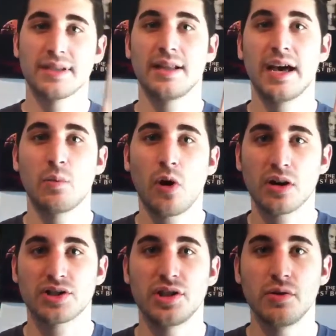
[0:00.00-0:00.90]
the Line
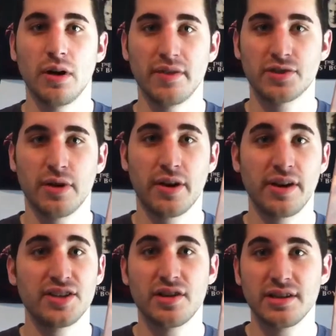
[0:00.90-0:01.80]
Walks You on this record.
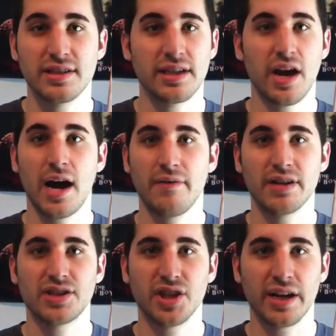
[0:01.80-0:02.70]
As you can see, an
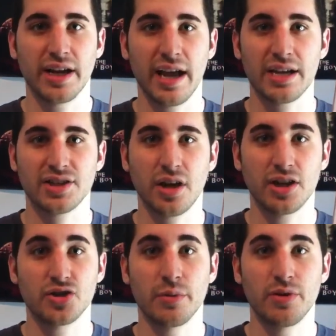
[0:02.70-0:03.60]
obvious Johnny Cash
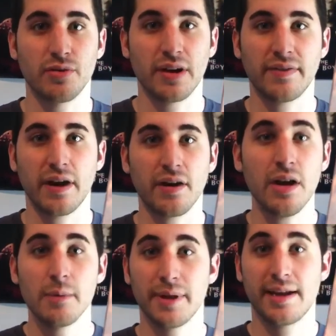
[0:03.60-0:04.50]
tribute right there
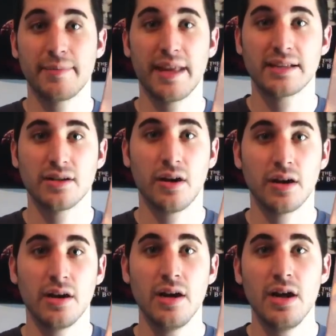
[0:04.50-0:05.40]
by the name of that
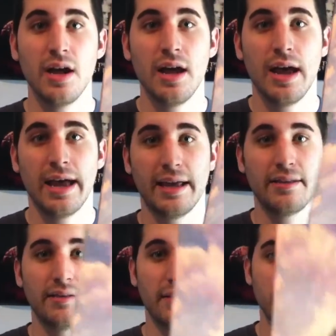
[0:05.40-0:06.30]
song.
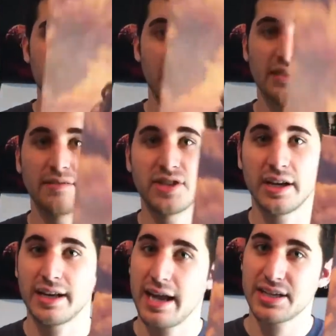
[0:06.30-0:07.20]
And these guys love
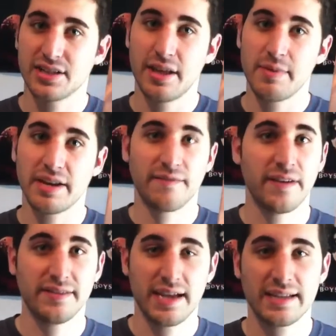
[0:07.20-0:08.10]
Johnny Cash and they make
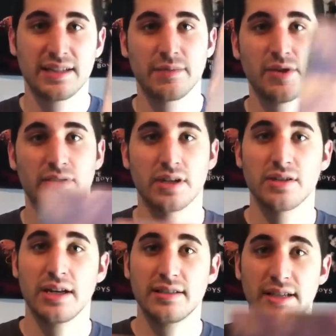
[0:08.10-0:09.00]
fantastic music. So
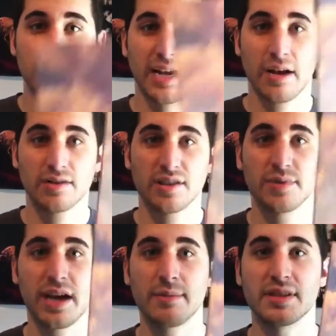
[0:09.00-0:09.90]
I'd say check out
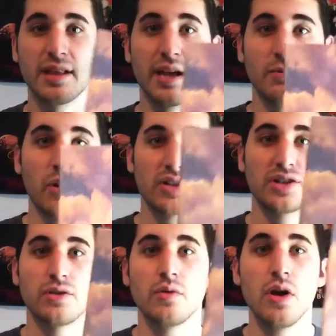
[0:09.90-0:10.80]
Sometimes the Line Walks
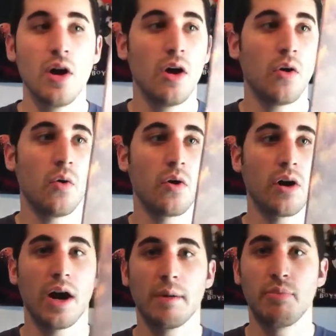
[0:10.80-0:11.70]
You or
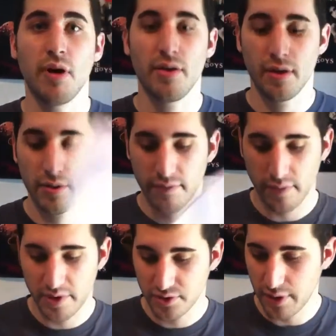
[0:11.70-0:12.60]
Brother
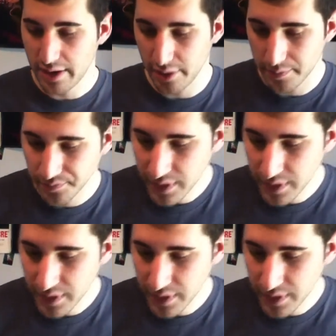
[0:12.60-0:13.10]
from this record.